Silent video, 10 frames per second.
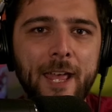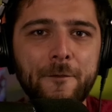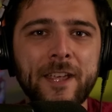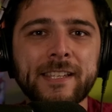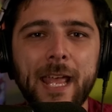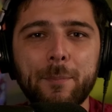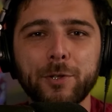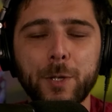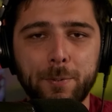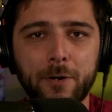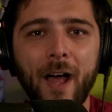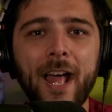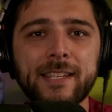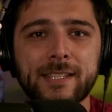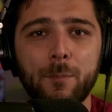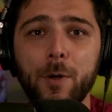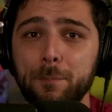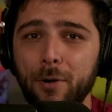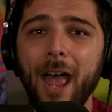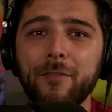if he's able to provide
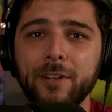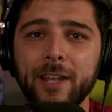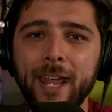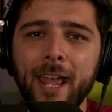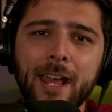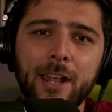someone privately